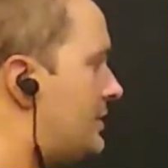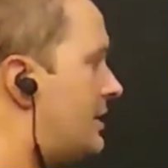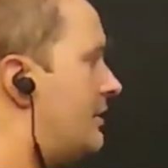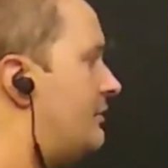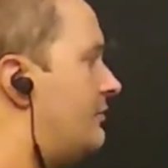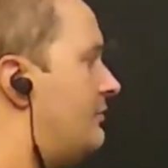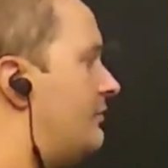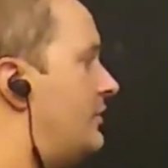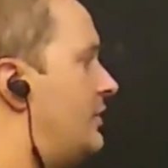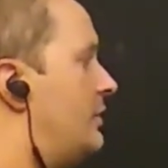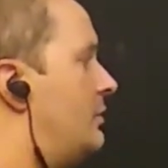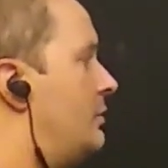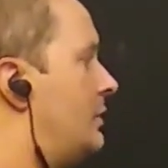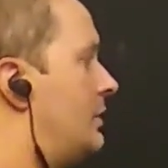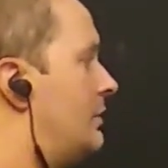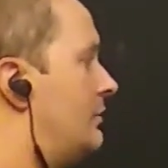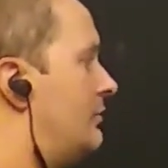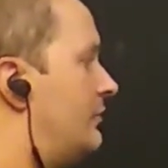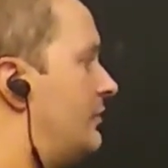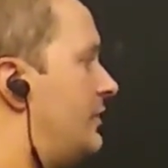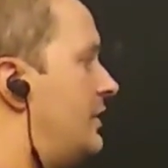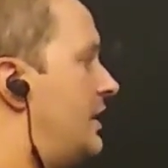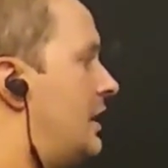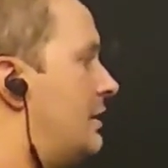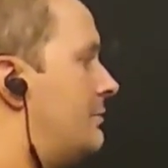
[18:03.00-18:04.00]
that
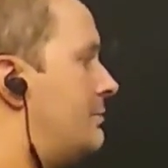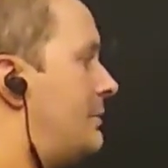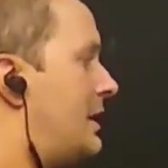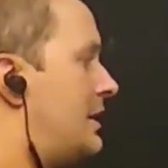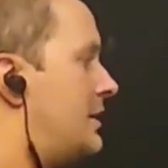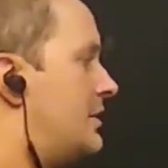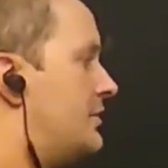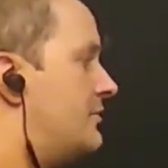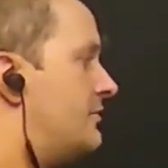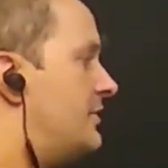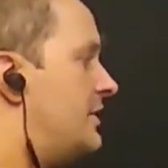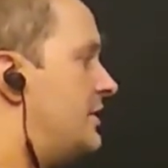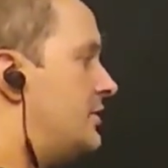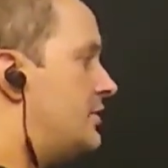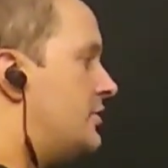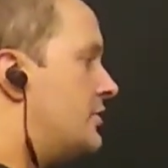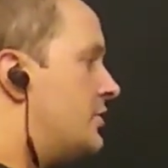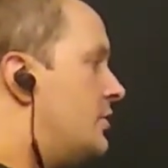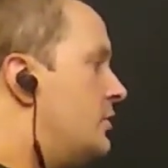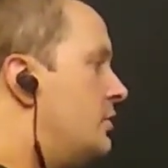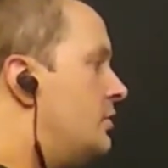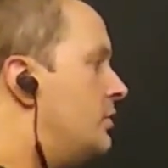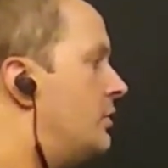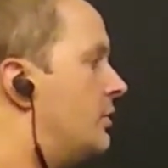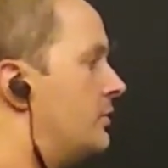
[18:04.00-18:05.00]
Vn minus
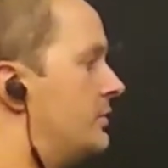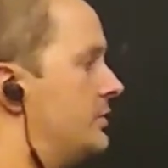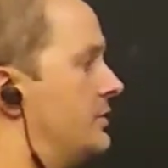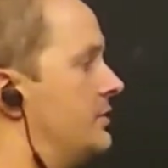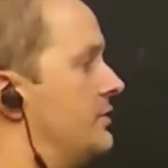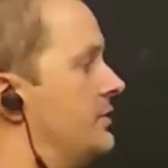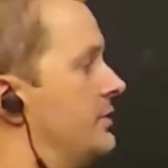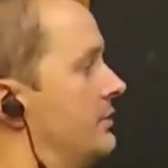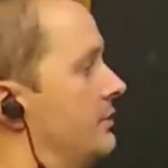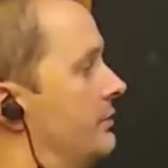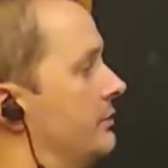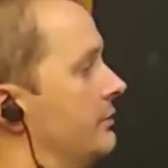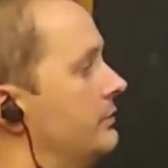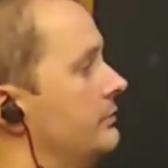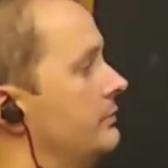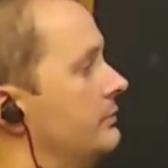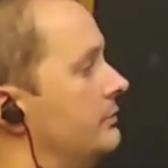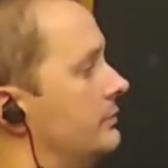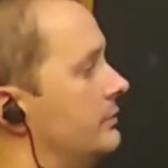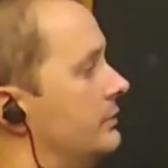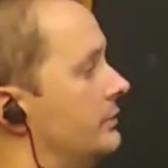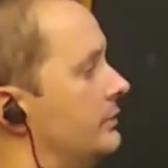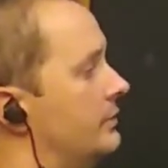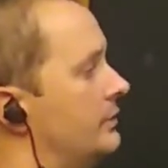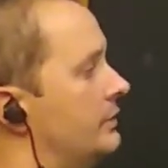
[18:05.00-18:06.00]
V2 goes to 0.
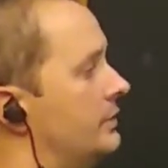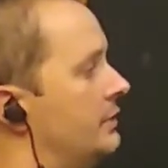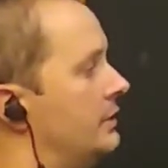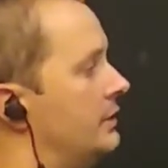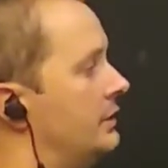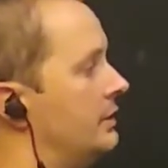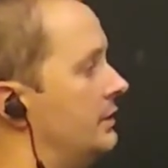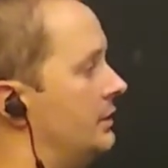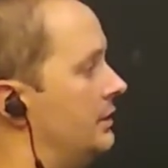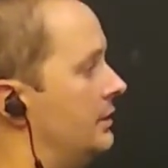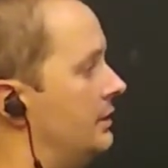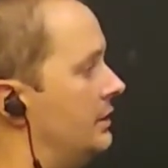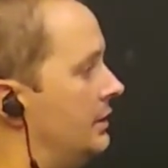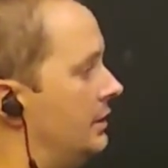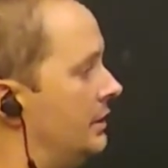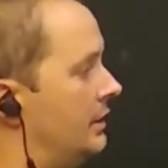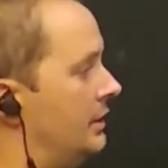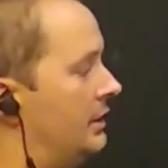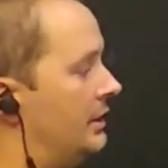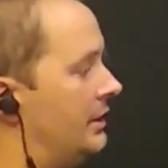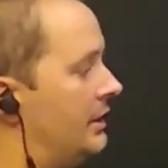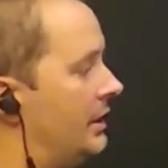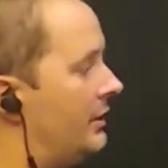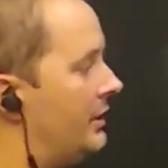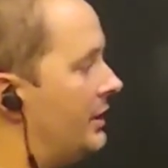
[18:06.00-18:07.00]

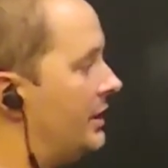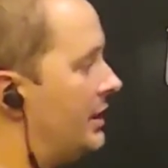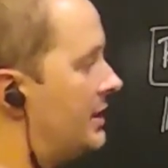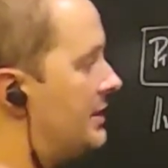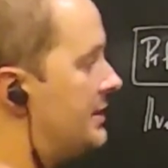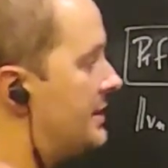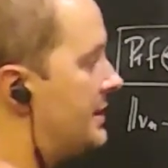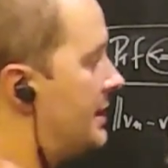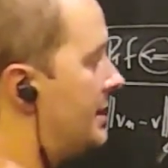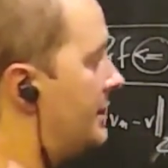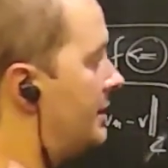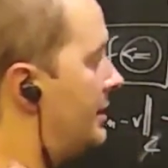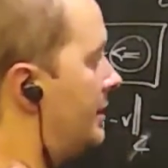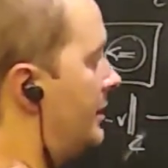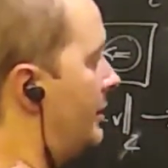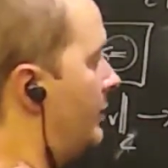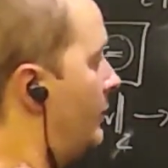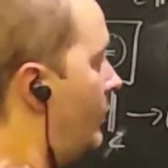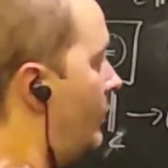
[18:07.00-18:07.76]
Now I can say that the